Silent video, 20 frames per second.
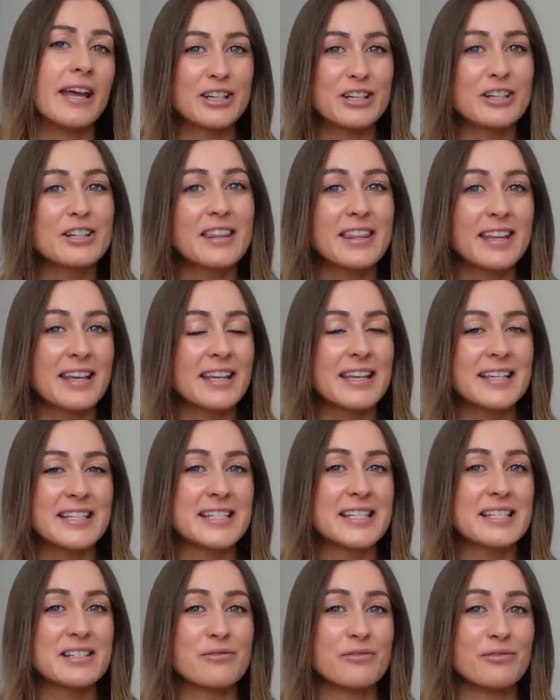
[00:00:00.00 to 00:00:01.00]
The good thing
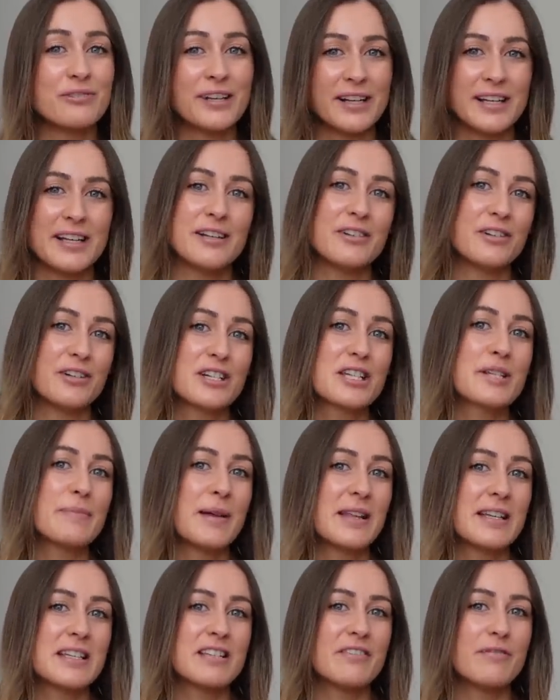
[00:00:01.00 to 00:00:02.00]
is it's really not
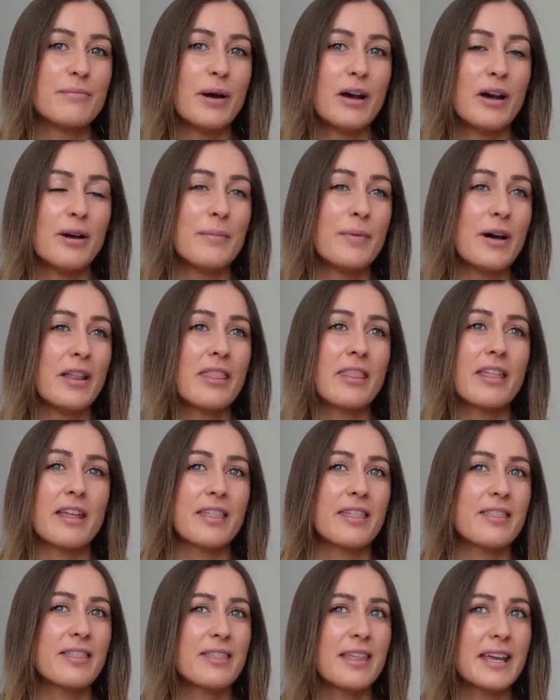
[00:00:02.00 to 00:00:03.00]
expensive per month.
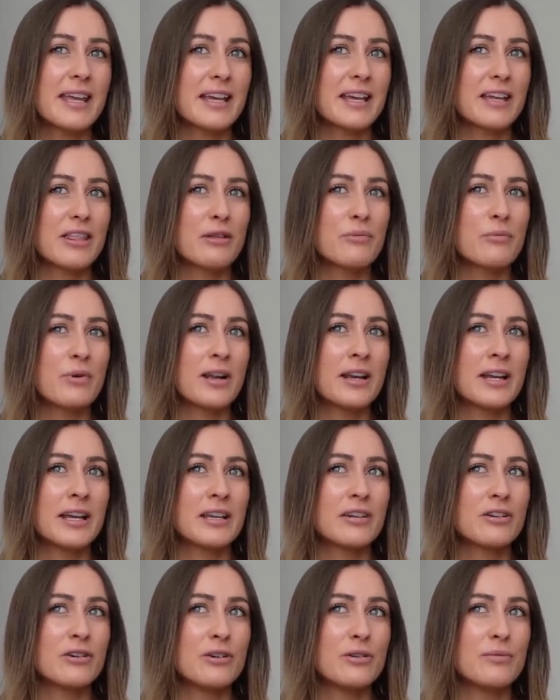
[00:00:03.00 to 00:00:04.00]
I think the one
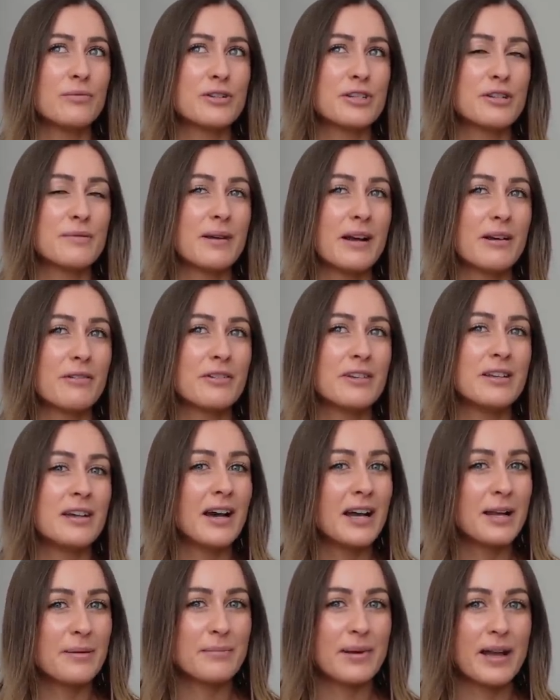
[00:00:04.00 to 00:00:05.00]
I got was about
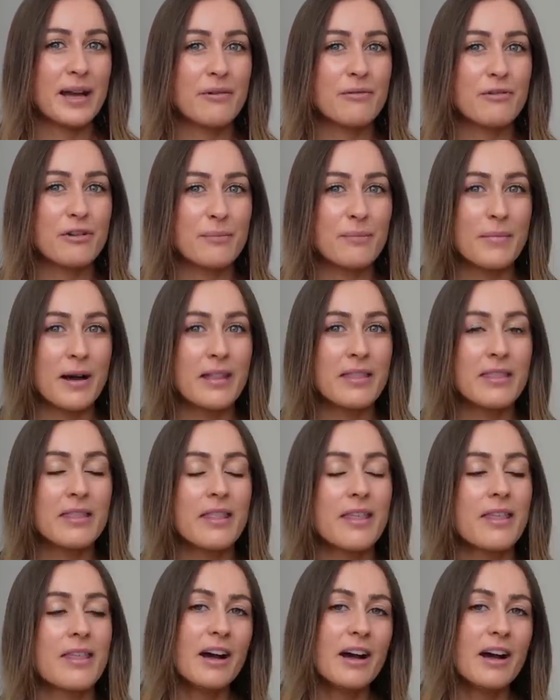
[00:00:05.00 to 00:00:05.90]
nine pound a month.